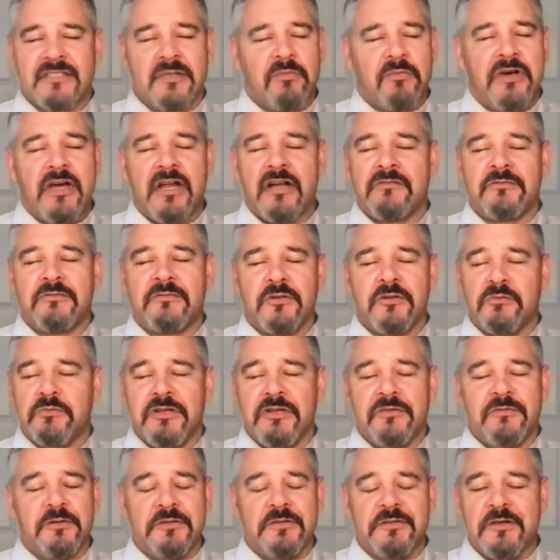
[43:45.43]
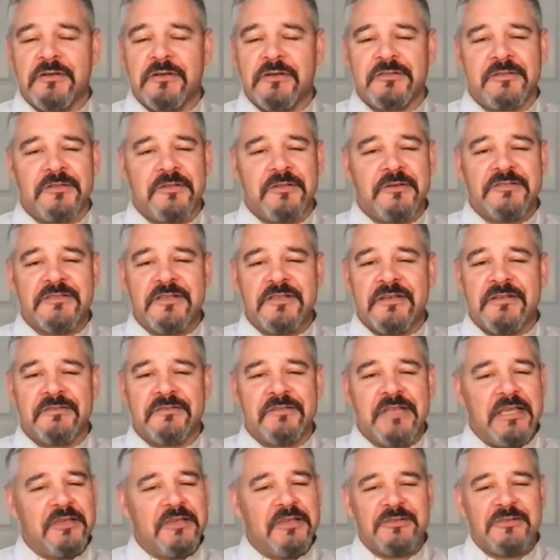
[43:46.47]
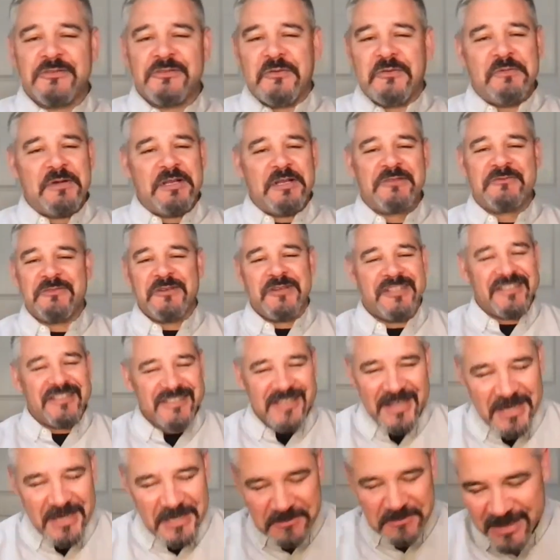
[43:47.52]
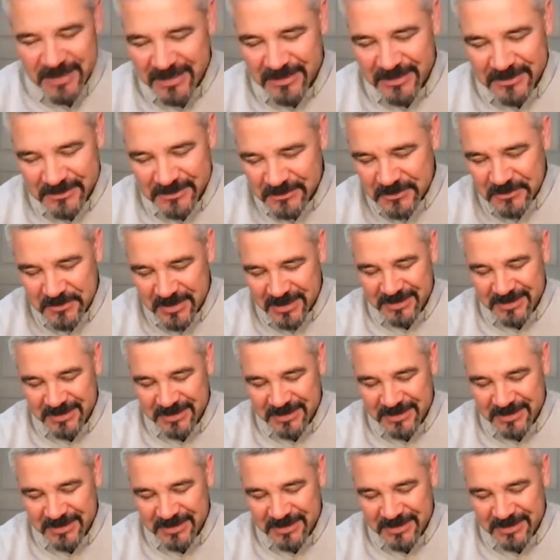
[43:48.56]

that's a powerful, beautiful note to close on. Thank you so much for your time. Thank you so